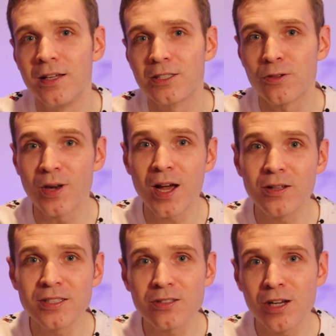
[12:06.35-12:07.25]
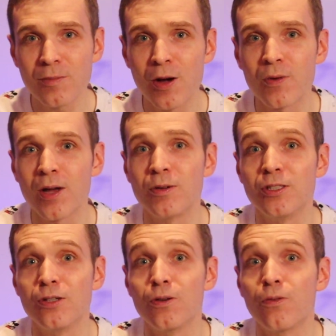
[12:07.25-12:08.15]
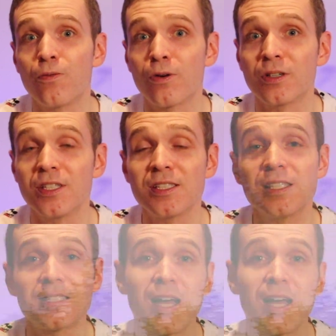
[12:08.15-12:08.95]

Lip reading: So now let's talk about what I would do for Disney's